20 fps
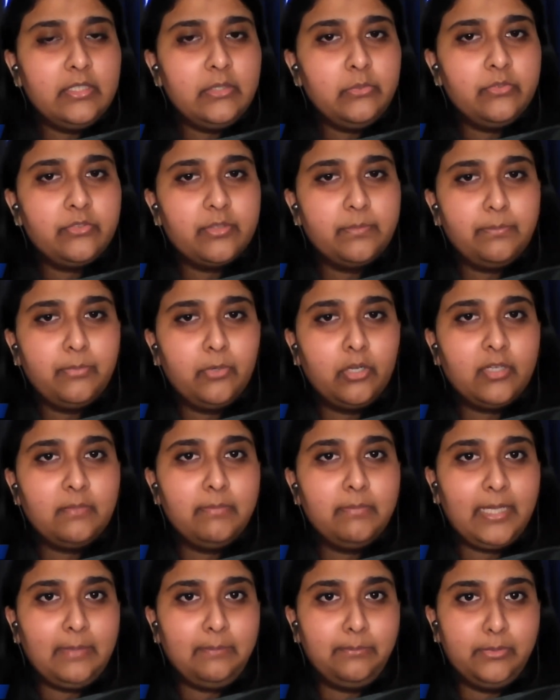to a report
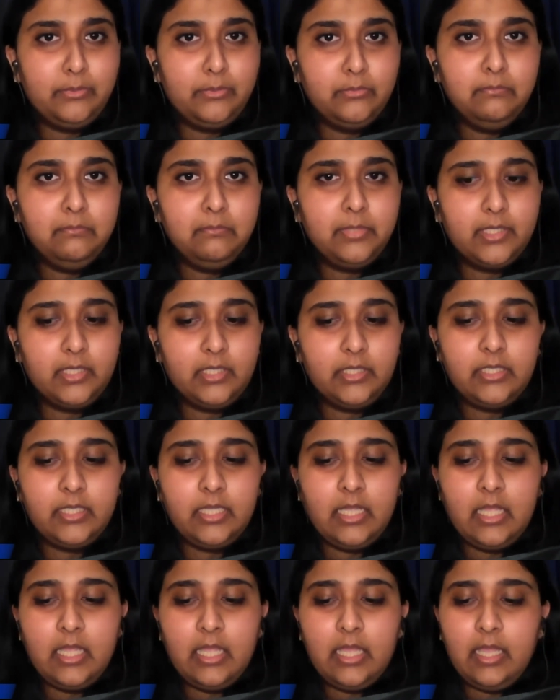by Bloomberg,
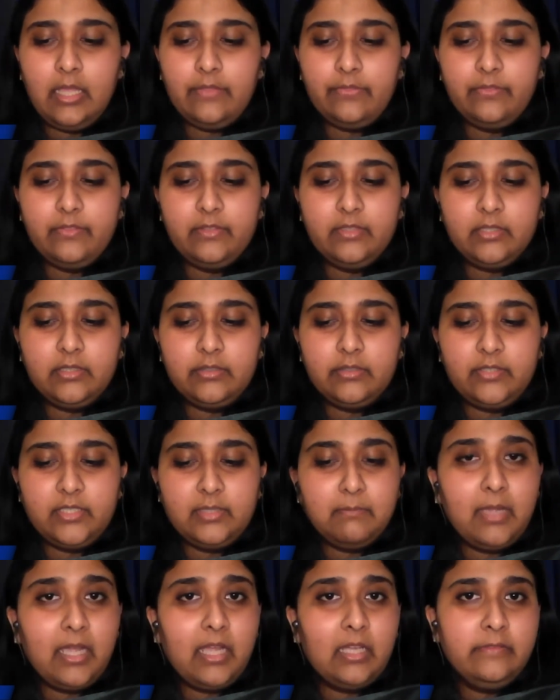the
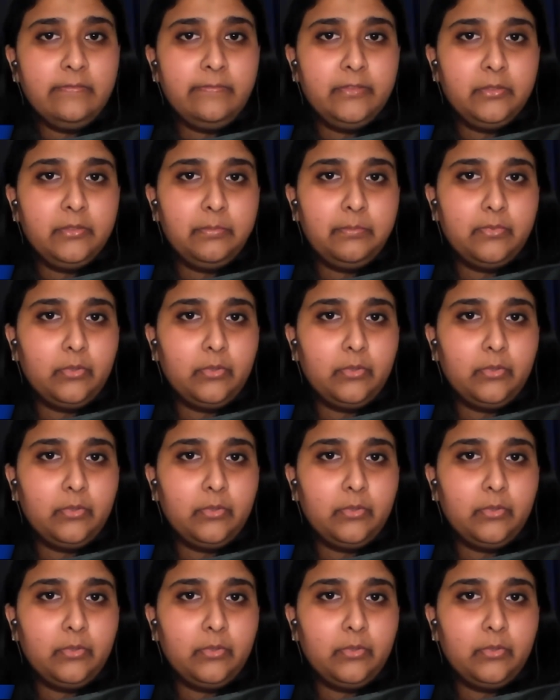demand for